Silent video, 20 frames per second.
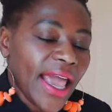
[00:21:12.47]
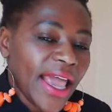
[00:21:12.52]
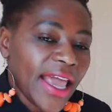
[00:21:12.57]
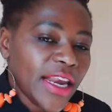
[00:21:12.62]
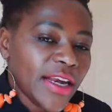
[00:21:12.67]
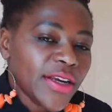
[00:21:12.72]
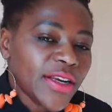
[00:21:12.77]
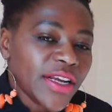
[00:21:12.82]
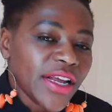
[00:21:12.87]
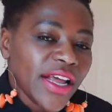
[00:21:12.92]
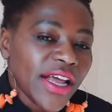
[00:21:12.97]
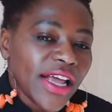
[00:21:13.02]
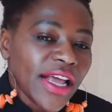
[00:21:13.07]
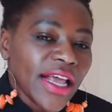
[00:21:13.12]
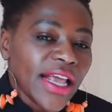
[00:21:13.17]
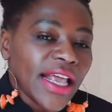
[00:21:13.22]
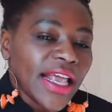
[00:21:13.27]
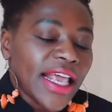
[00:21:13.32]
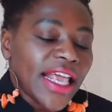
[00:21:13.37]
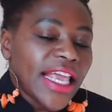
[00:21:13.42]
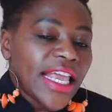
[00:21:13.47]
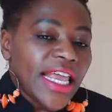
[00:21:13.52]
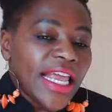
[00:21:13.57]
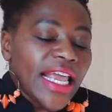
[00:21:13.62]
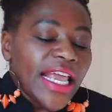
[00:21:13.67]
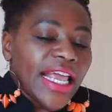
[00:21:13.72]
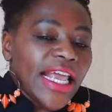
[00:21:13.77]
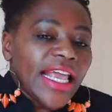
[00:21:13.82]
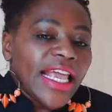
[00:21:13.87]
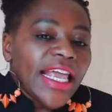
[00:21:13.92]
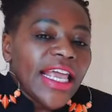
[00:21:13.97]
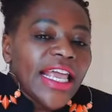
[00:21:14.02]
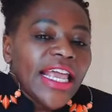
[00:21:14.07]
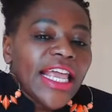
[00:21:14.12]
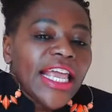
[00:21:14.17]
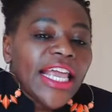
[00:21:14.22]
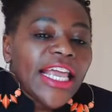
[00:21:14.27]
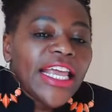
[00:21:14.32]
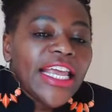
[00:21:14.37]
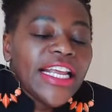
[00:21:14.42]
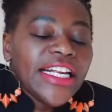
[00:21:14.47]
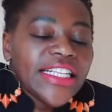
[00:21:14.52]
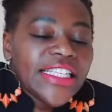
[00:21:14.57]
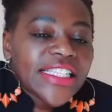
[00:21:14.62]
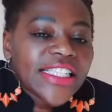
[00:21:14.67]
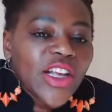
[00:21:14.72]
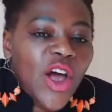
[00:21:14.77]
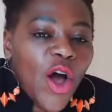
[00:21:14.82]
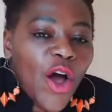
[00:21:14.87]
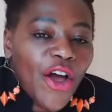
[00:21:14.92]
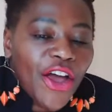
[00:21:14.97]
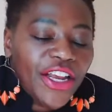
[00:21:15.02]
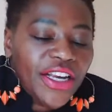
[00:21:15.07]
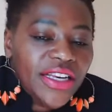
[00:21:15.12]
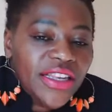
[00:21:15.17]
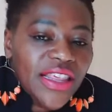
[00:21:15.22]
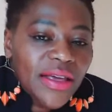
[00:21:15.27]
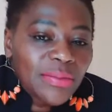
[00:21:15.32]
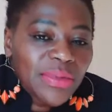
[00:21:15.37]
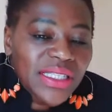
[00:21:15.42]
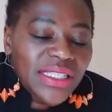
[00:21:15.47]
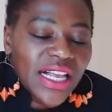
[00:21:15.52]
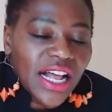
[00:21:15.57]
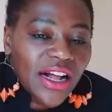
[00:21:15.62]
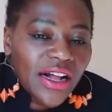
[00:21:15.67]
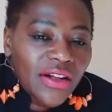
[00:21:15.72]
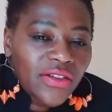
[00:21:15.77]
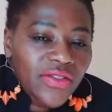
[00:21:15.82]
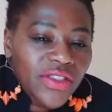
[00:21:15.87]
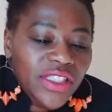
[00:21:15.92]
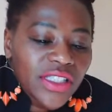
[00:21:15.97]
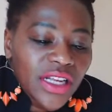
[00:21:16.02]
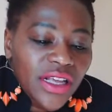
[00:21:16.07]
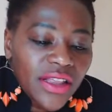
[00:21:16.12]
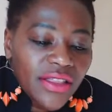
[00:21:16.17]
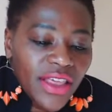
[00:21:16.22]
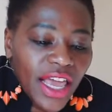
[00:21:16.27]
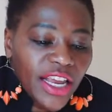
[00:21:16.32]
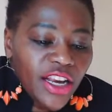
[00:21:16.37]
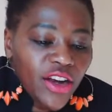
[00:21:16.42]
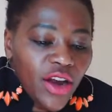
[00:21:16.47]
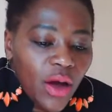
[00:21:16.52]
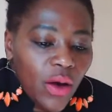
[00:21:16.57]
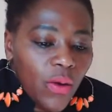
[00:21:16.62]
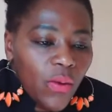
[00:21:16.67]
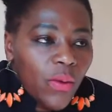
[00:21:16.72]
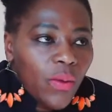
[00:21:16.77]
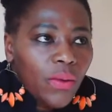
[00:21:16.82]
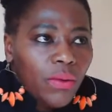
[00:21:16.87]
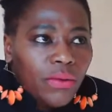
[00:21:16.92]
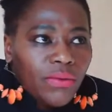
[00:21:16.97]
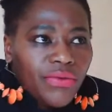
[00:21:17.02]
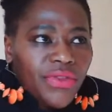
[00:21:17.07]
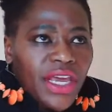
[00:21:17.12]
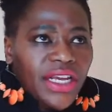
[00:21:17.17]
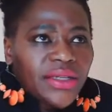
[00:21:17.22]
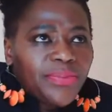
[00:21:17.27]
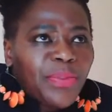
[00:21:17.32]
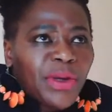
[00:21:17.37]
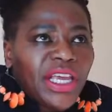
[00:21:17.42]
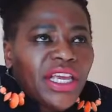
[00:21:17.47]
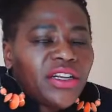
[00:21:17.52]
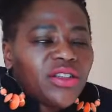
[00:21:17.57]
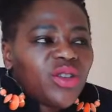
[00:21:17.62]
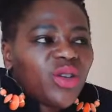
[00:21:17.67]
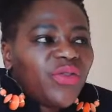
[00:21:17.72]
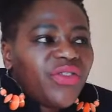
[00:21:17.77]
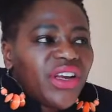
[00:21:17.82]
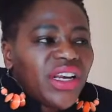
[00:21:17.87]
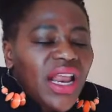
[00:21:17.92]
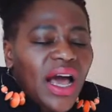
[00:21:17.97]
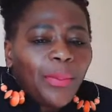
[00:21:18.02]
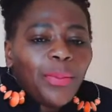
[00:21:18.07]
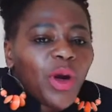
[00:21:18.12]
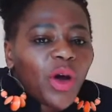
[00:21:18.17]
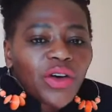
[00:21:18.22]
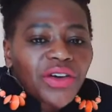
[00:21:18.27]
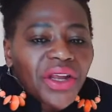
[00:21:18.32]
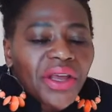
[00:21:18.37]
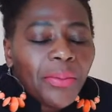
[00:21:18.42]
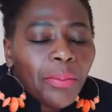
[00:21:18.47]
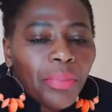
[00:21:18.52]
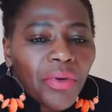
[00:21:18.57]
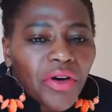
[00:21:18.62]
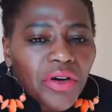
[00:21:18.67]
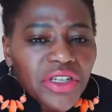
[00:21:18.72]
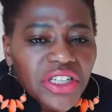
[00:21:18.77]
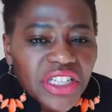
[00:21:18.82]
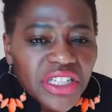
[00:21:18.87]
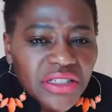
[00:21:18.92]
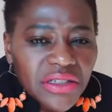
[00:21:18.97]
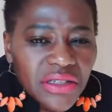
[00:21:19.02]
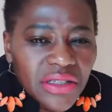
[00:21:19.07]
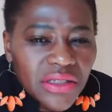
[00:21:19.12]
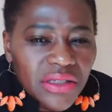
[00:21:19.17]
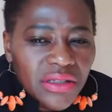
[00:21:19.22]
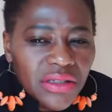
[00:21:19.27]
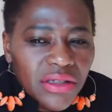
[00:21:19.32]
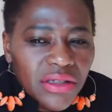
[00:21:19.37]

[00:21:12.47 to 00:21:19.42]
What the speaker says: And inside themselves, they begin to feel I'm not important.